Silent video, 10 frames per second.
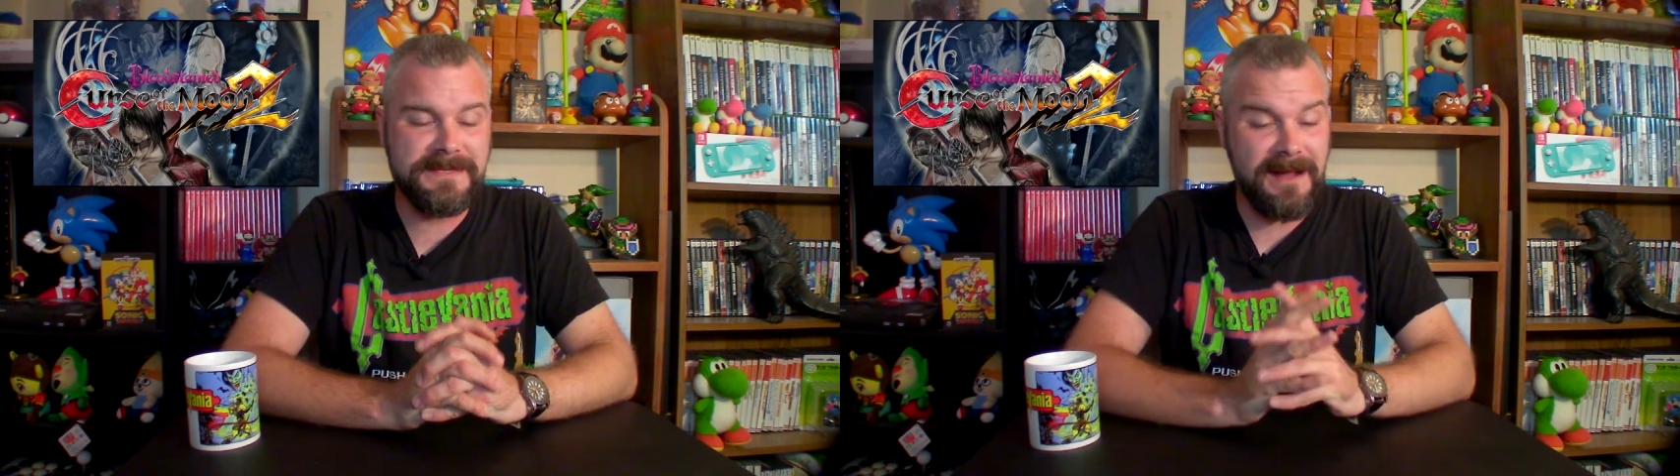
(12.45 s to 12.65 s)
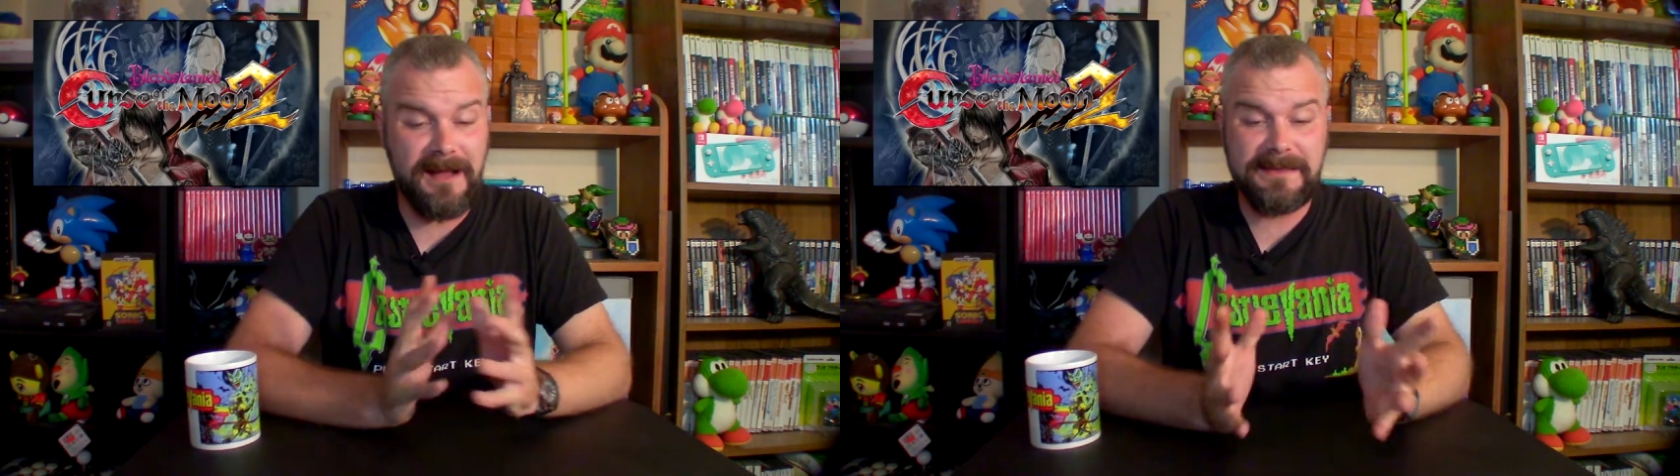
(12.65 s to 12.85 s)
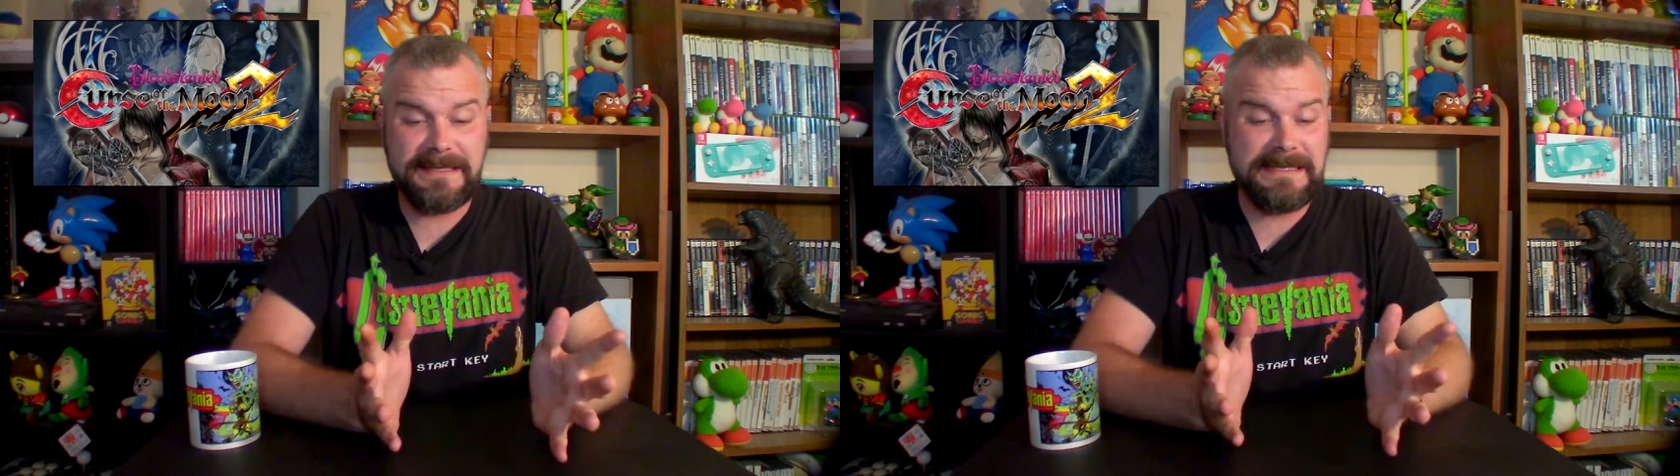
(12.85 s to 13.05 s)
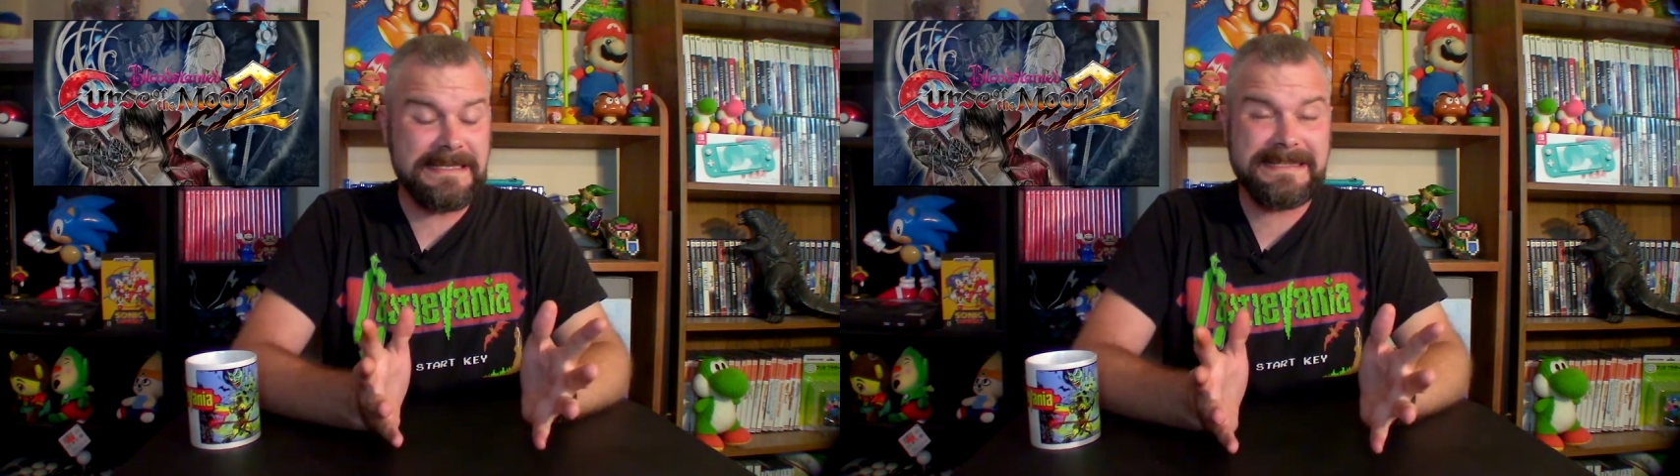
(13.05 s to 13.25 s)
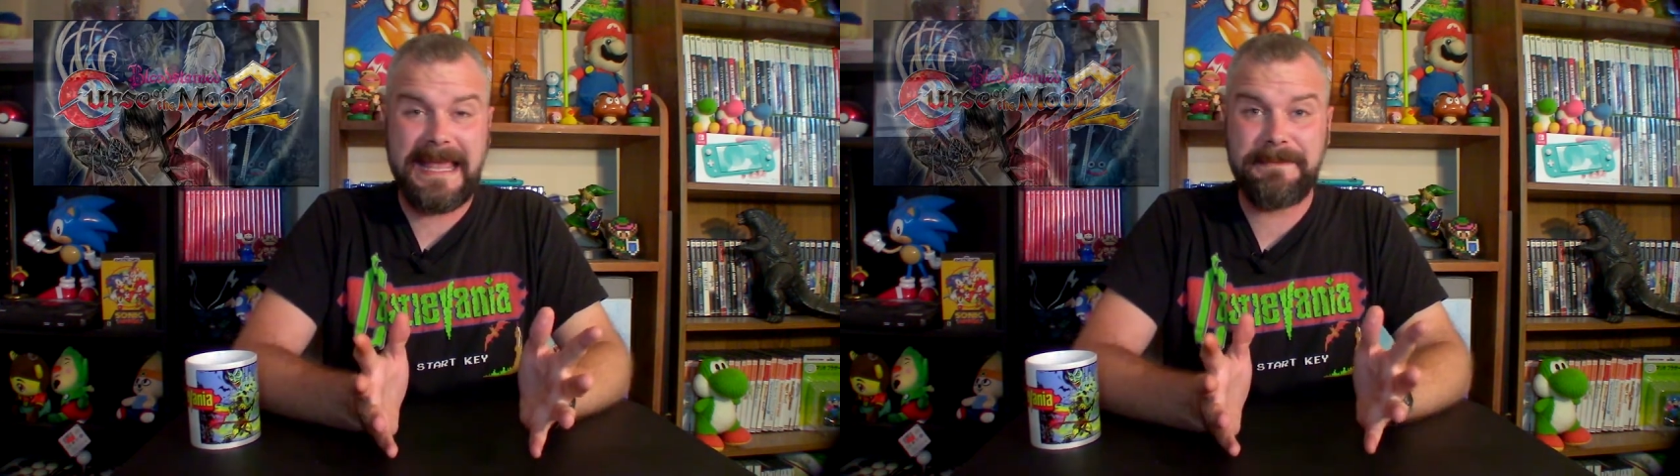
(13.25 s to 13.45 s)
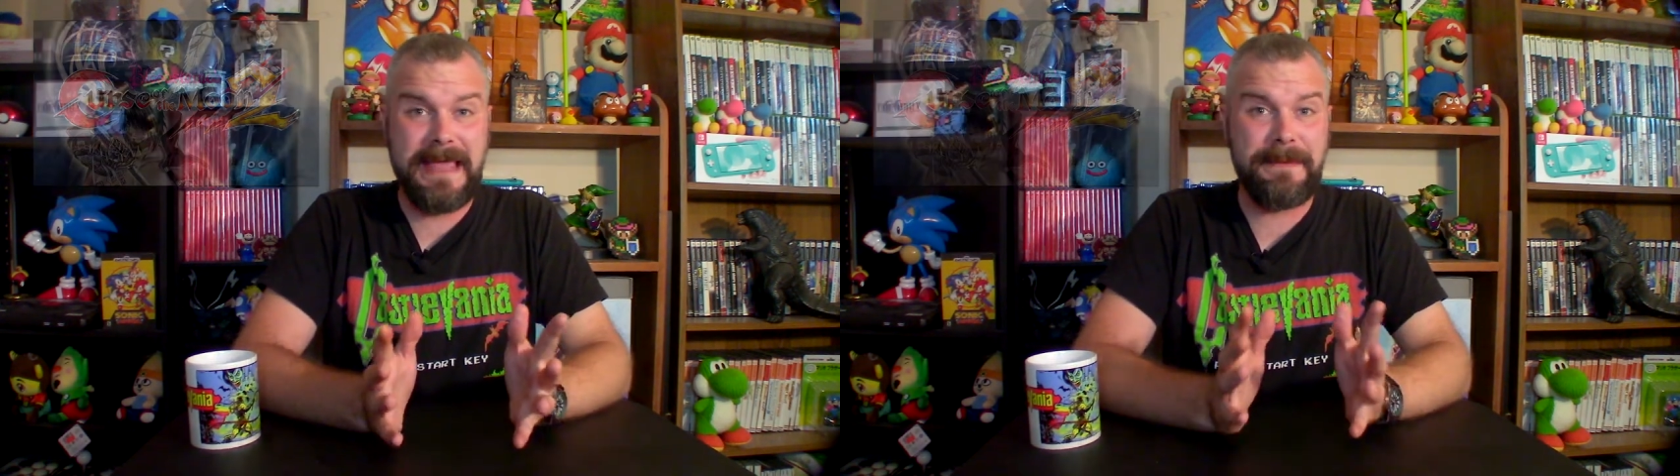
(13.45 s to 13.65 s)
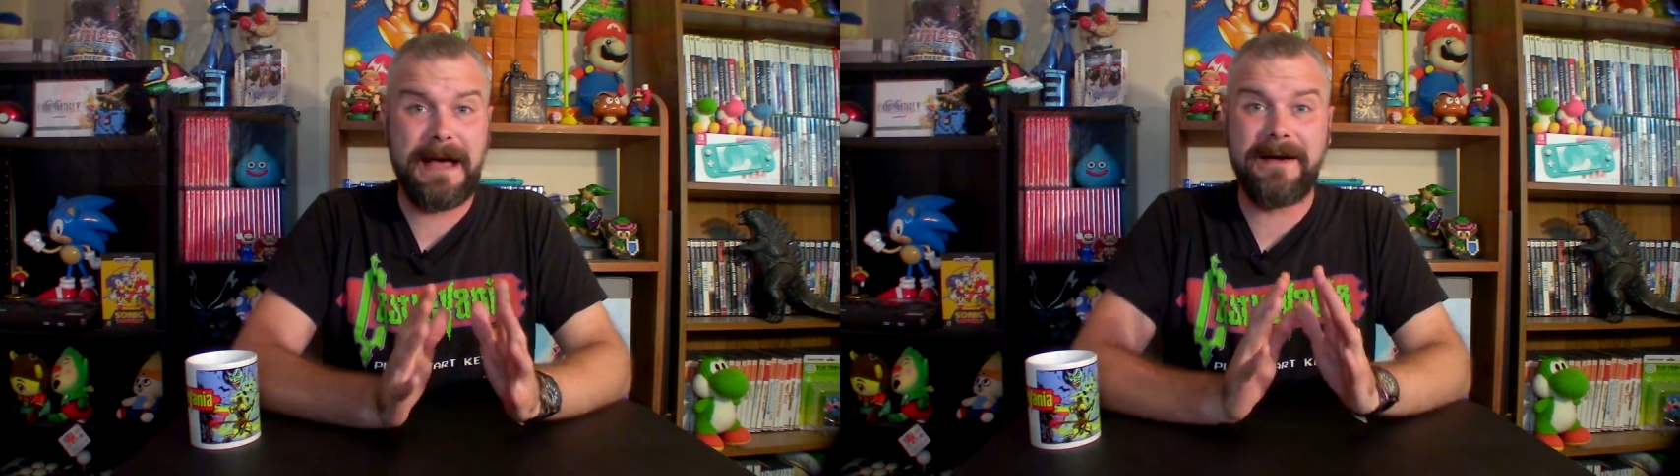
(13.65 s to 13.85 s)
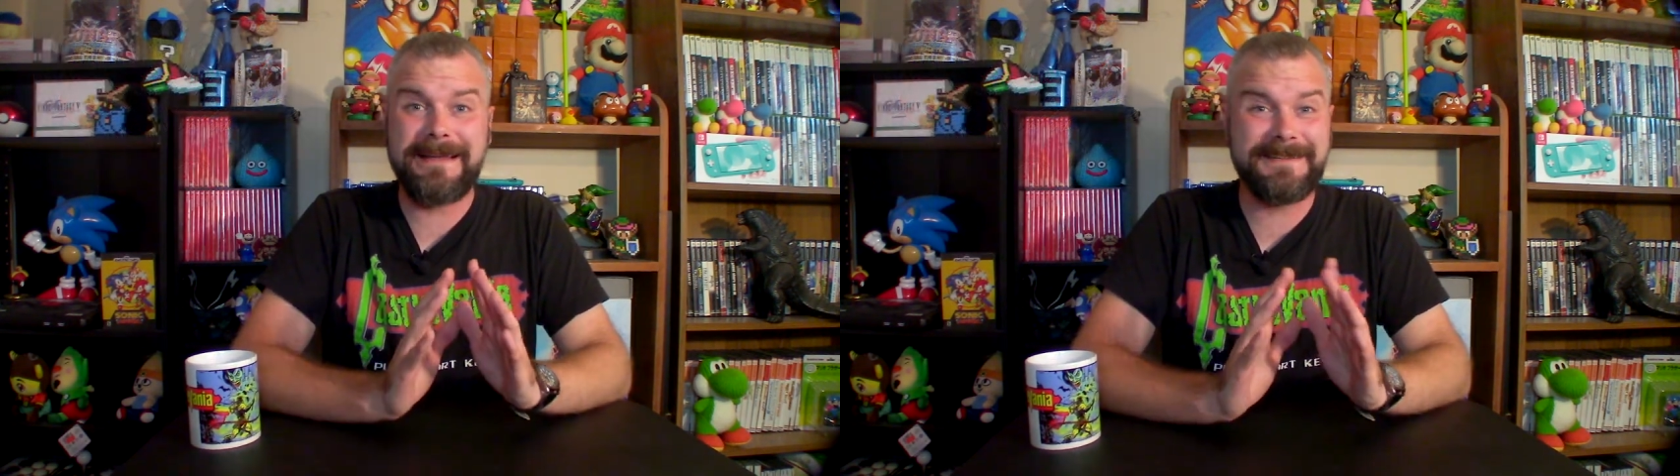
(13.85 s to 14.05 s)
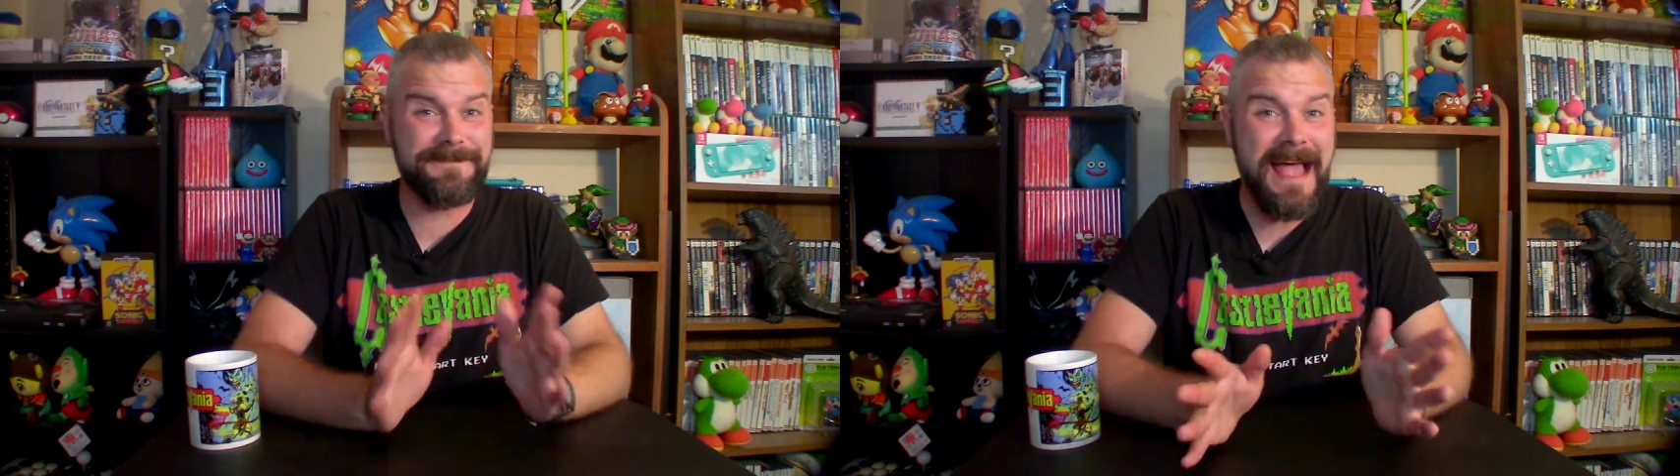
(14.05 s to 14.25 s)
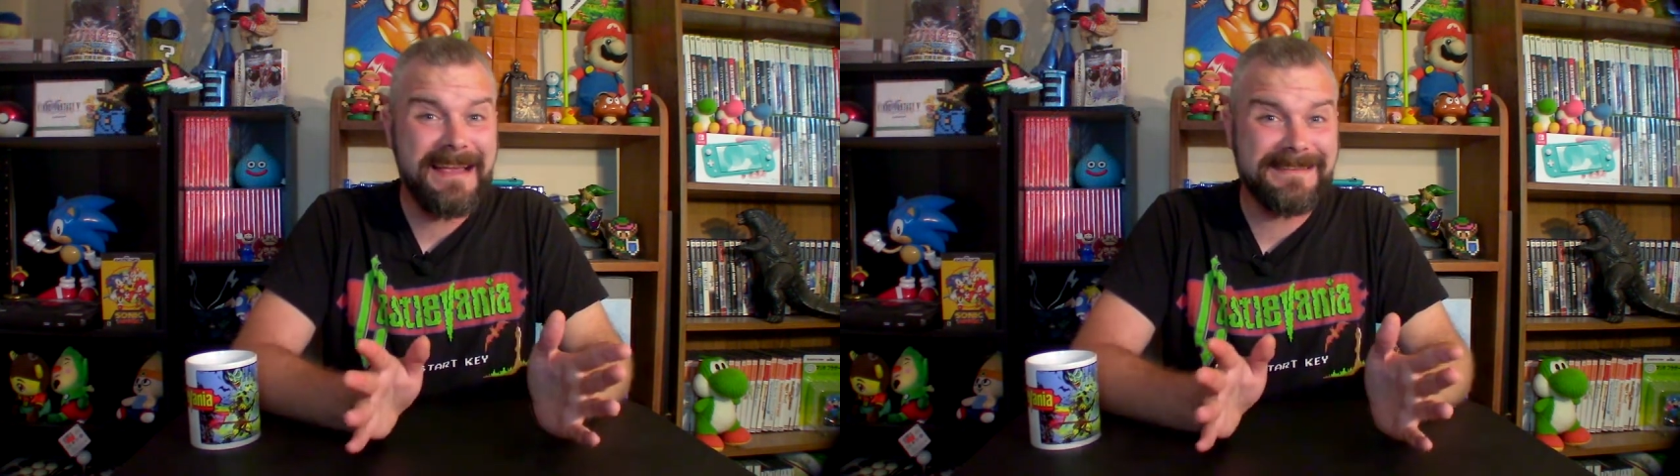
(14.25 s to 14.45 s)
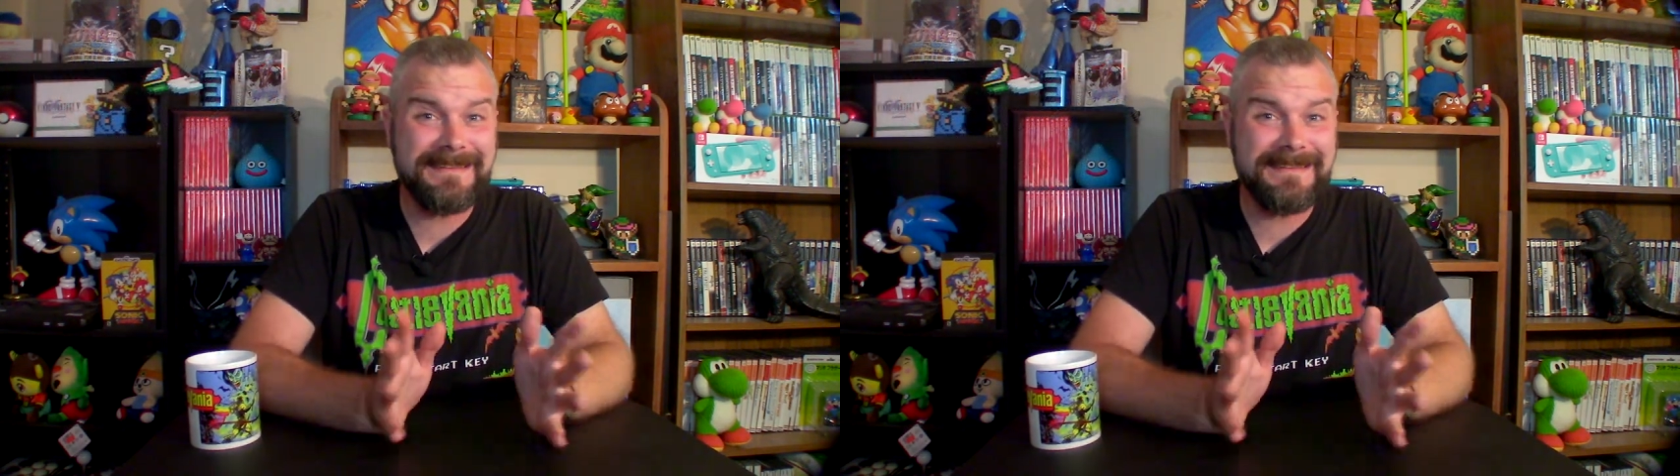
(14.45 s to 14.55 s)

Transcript: And honestly, this game came out as fast as